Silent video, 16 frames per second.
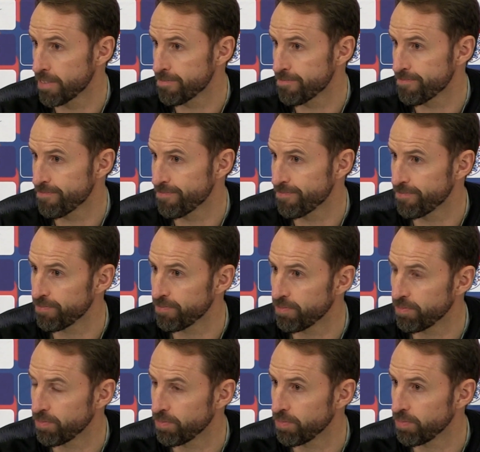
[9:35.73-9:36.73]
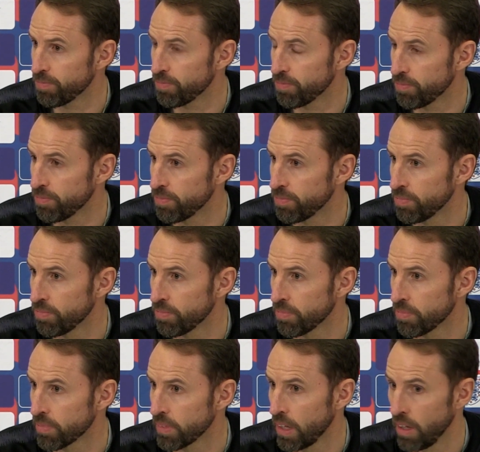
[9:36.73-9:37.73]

So how they had a conversation today?